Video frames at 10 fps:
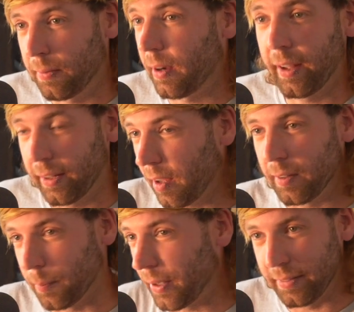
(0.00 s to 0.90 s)
then I can go
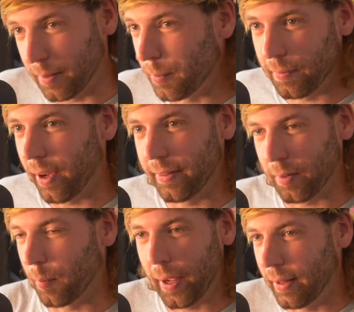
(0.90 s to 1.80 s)
to my supervisor
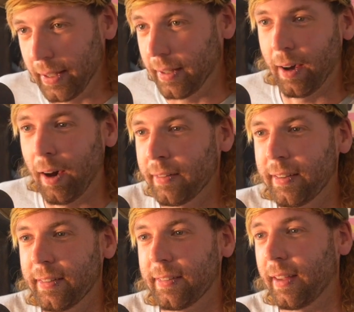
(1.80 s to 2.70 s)
or my lead
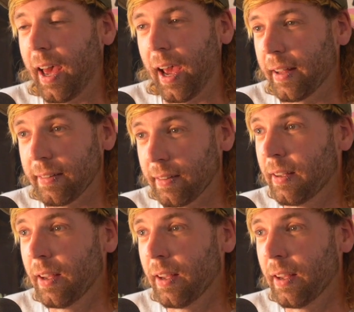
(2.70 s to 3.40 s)
artist and